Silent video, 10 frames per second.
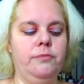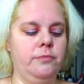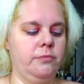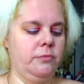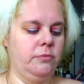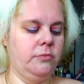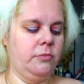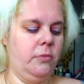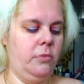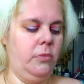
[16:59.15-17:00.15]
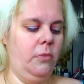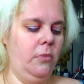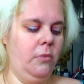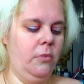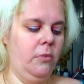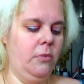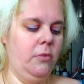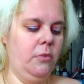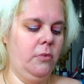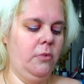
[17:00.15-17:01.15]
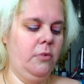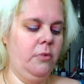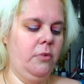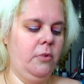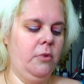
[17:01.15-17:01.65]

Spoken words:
Nobody speaks.